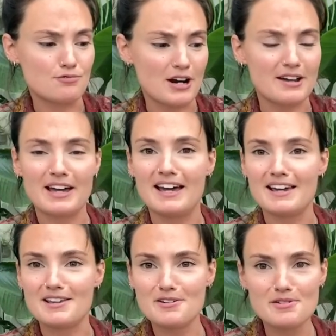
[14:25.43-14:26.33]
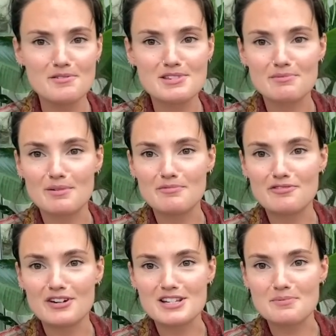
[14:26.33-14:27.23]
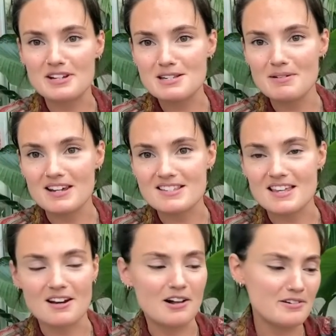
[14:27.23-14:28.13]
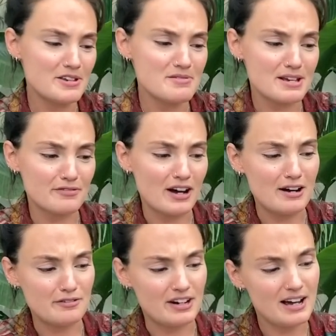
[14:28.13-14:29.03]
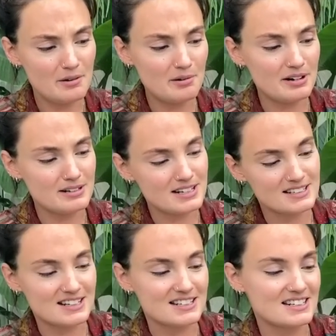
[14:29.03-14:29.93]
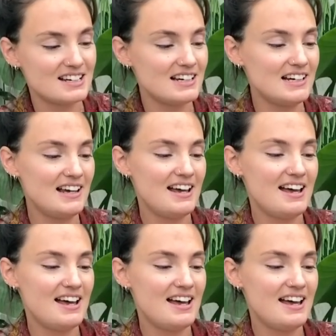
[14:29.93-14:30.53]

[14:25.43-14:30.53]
right, okay, you use the room for 20 minutes, then I'll use it for half an hour and da da da da da.